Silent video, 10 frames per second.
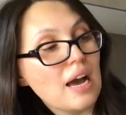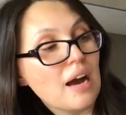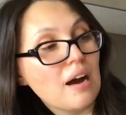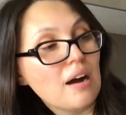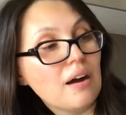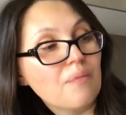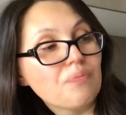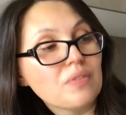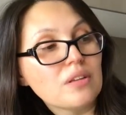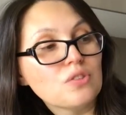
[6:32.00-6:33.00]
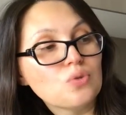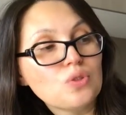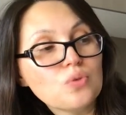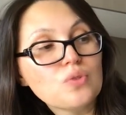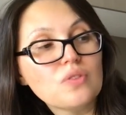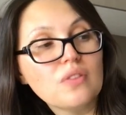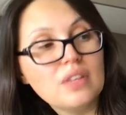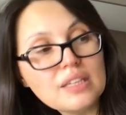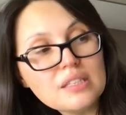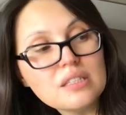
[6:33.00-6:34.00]
Um, to use
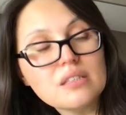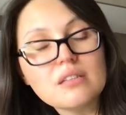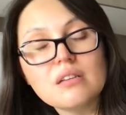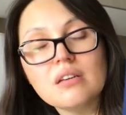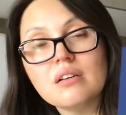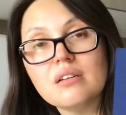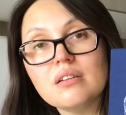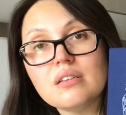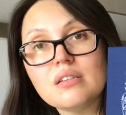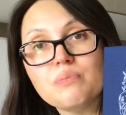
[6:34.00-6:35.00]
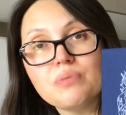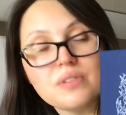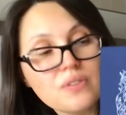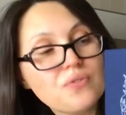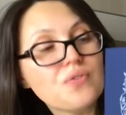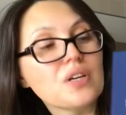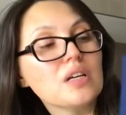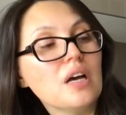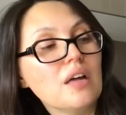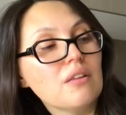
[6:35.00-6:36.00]
this uh, specific
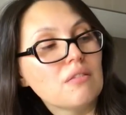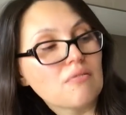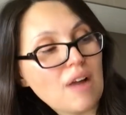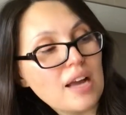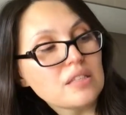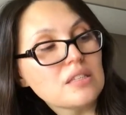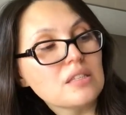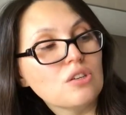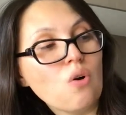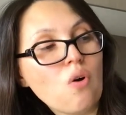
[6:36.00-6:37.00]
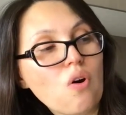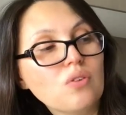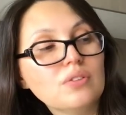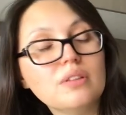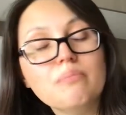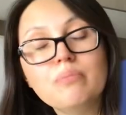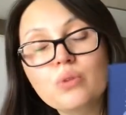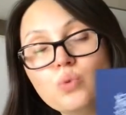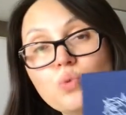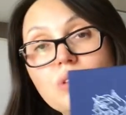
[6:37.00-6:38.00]
threads on the
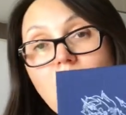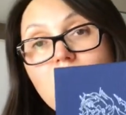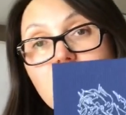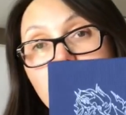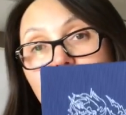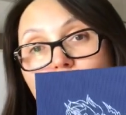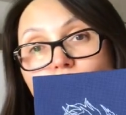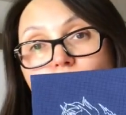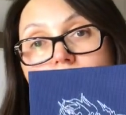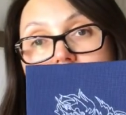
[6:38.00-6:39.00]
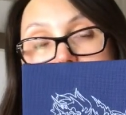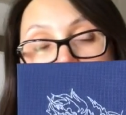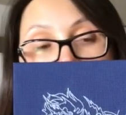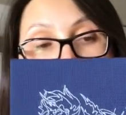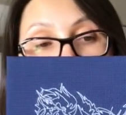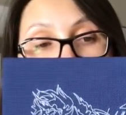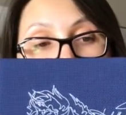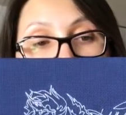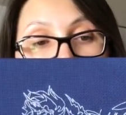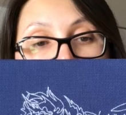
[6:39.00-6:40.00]
blue, dark blue
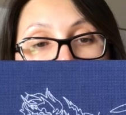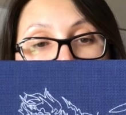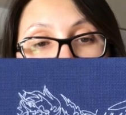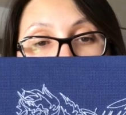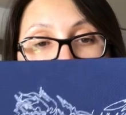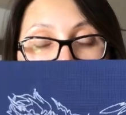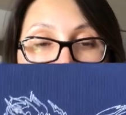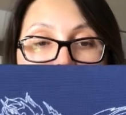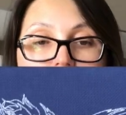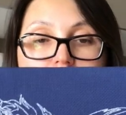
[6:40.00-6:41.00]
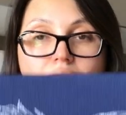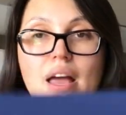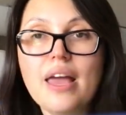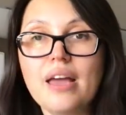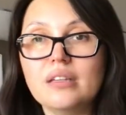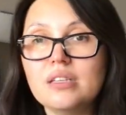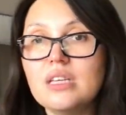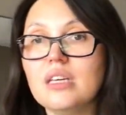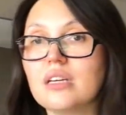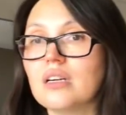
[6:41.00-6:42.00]
um, Aida. And
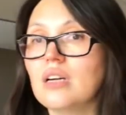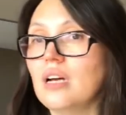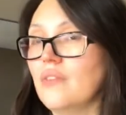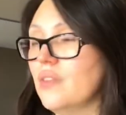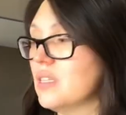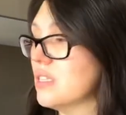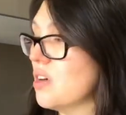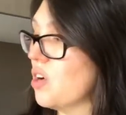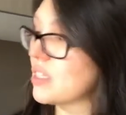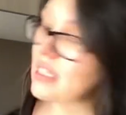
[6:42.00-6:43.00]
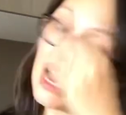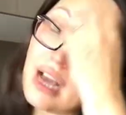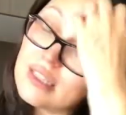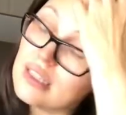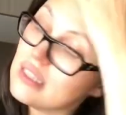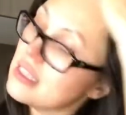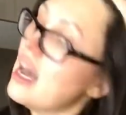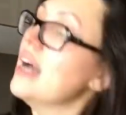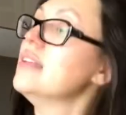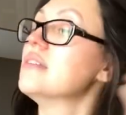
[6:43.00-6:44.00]
here, these are the other
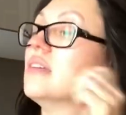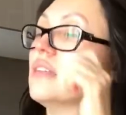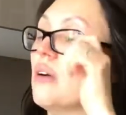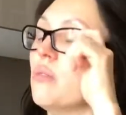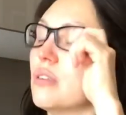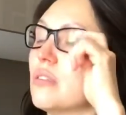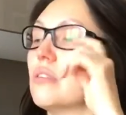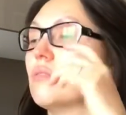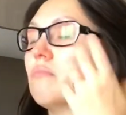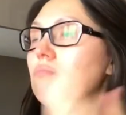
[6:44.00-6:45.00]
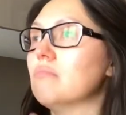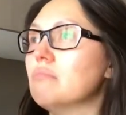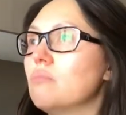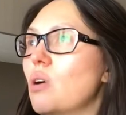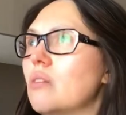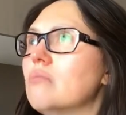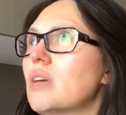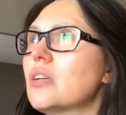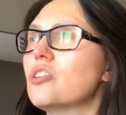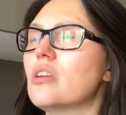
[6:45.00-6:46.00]
designs that I was, well,
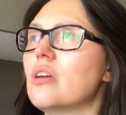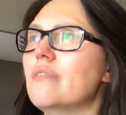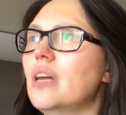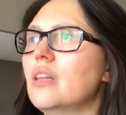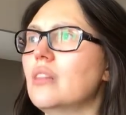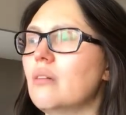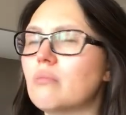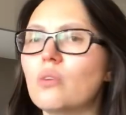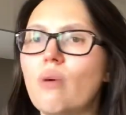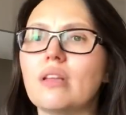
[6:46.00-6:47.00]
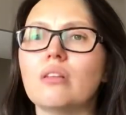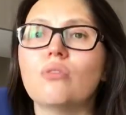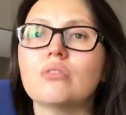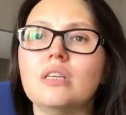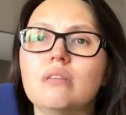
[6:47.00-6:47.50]
actually I've done them quite long,